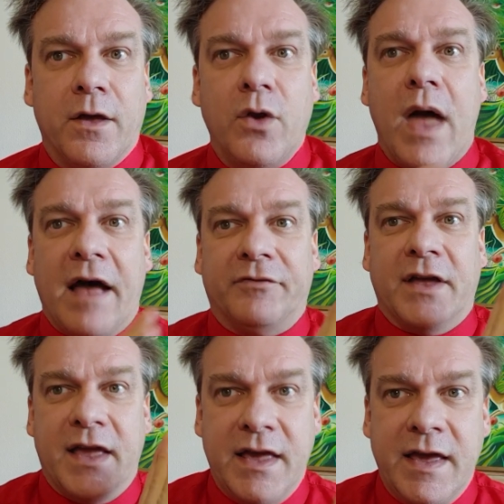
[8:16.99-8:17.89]
You have to
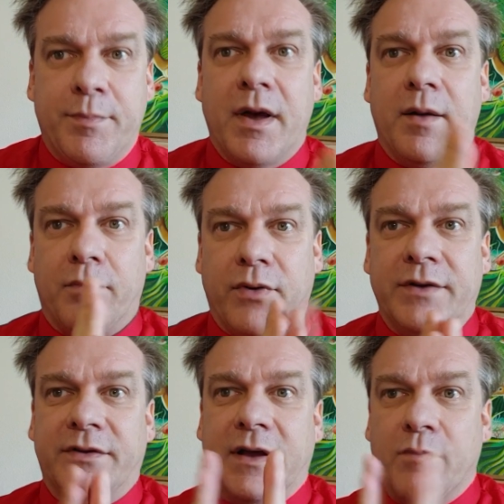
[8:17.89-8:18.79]
keep
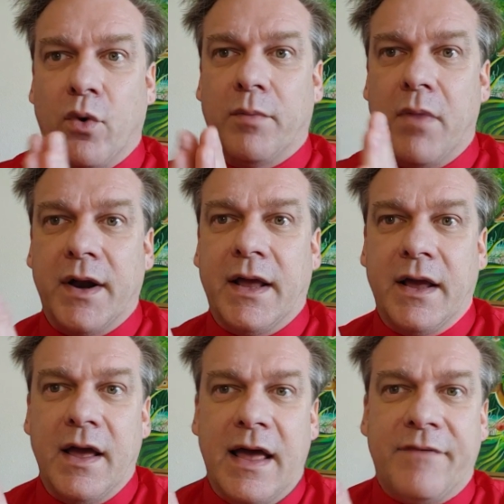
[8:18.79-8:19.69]
printing more
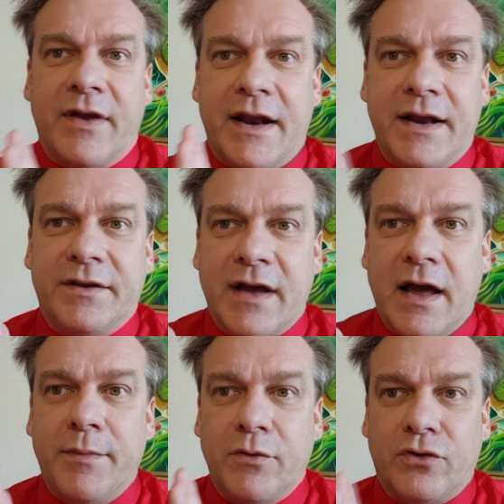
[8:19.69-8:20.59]
money. If at any
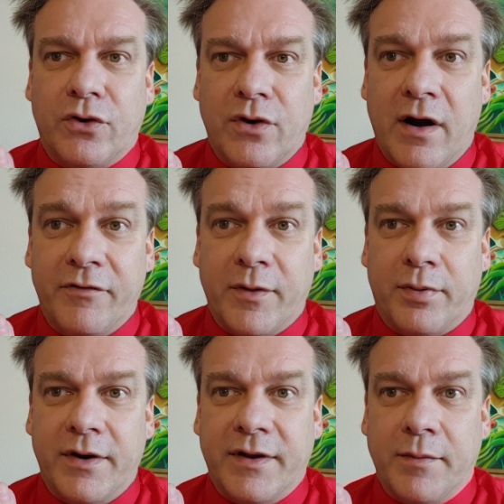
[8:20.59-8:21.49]
time you turn off the
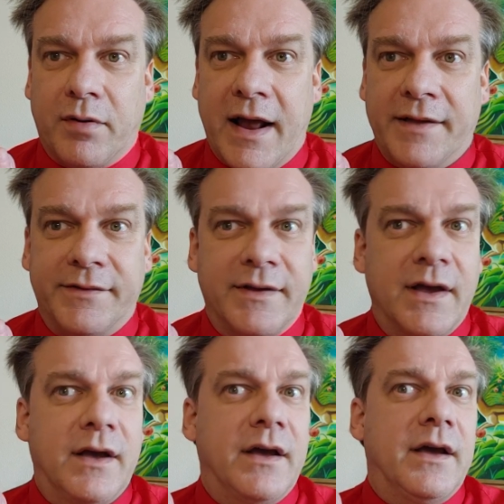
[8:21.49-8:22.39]
printing press,
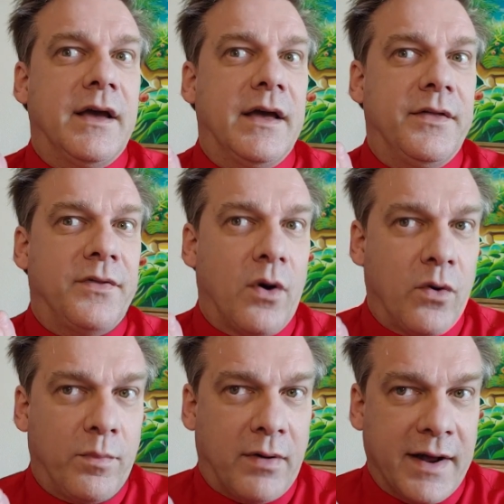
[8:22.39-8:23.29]
the
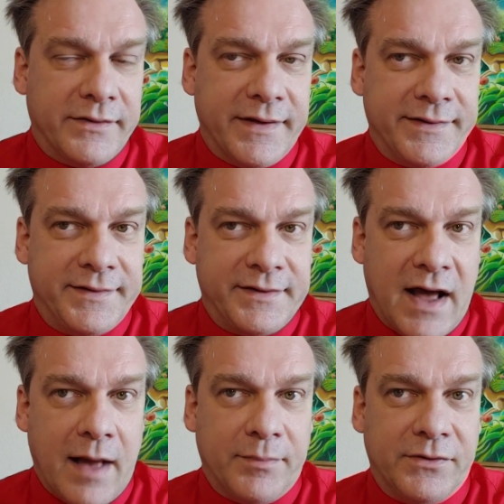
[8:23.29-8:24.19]
whole process
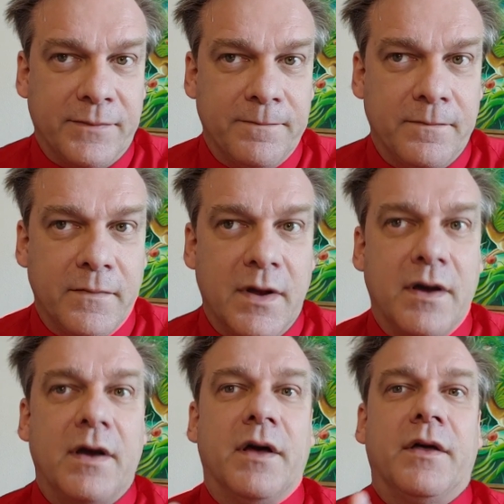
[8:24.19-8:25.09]
stops.
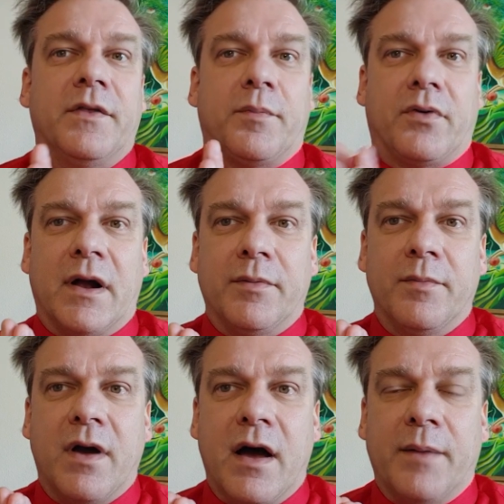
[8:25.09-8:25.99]
The
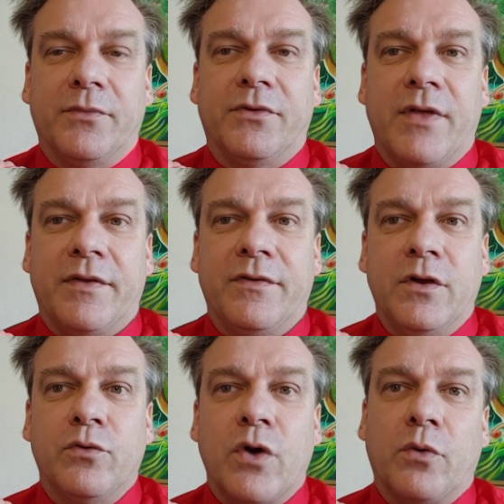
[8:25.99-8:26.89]
problem comes that
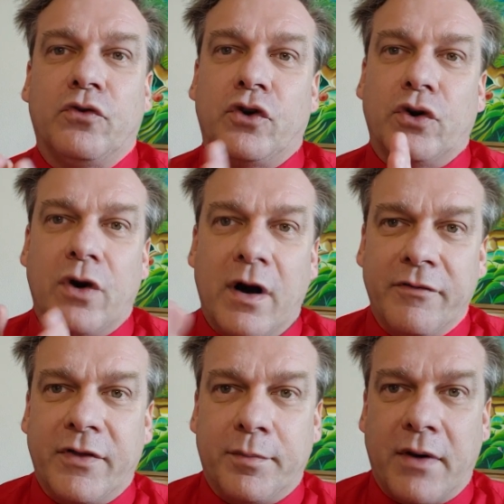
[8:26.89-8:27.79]
you don't turn
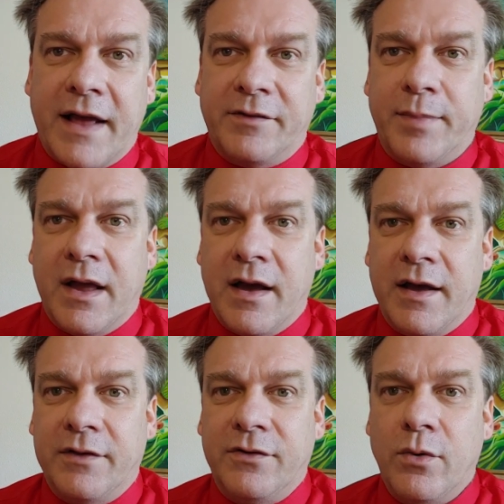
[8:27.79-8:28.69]
off the press
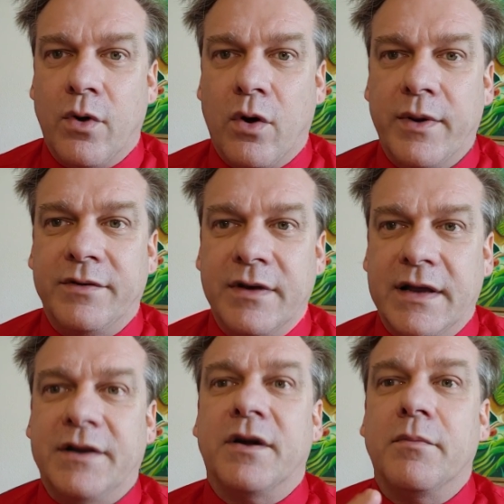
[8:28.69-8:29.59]
because you always
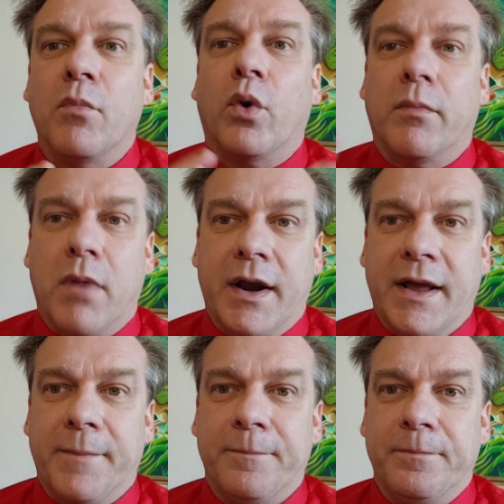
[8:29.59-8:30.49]
need more money.